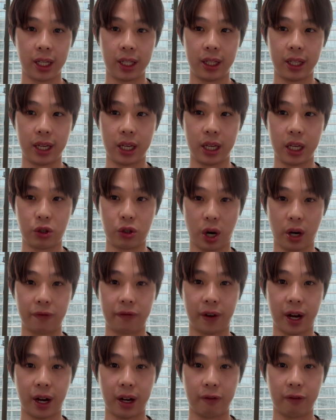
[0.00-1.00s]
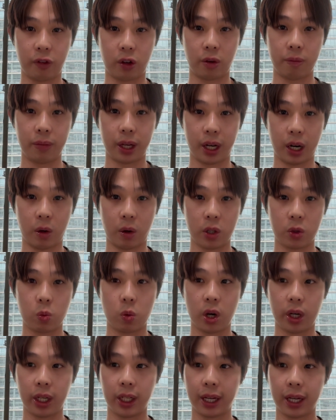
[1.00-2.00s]
the TradFi firm that I was
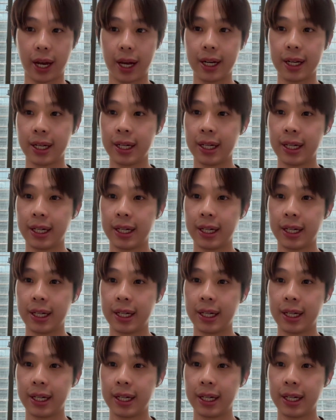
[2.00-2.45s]
working at.